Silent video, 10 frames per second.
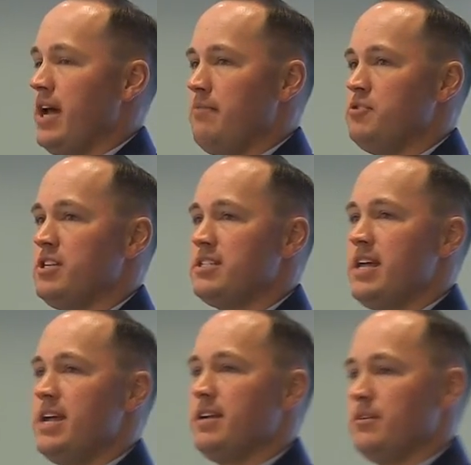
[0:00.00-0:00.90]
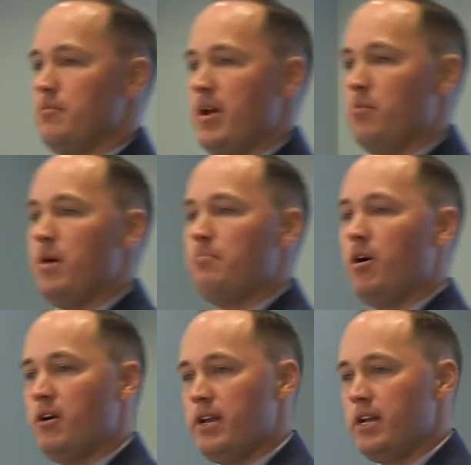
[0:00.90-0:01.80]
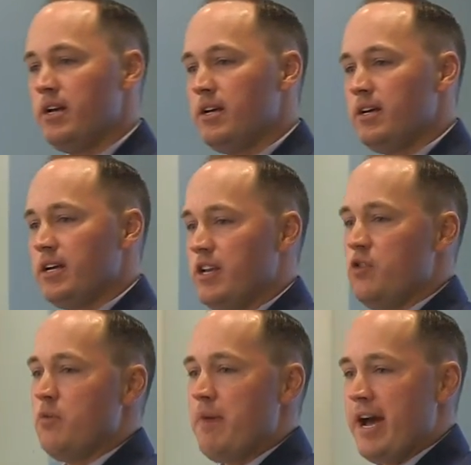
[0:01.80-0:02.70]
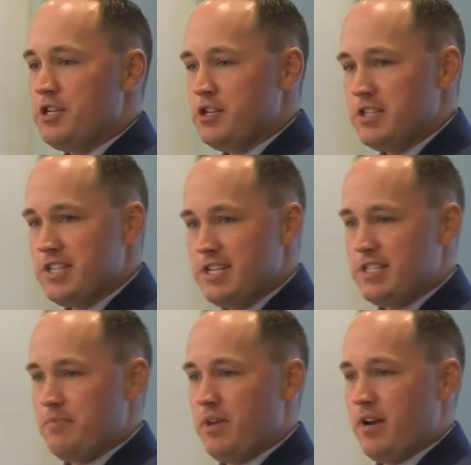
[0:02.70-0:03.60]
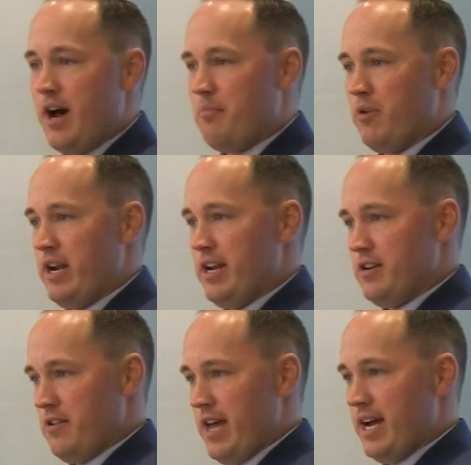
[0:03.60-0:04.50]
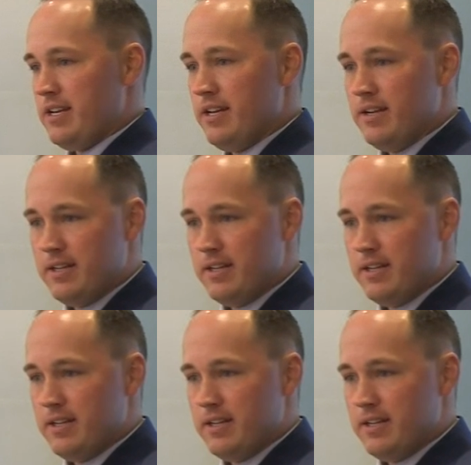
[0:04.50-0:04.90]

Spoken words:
I'm just saying, no matter what party, can you imagine a system that operated under that?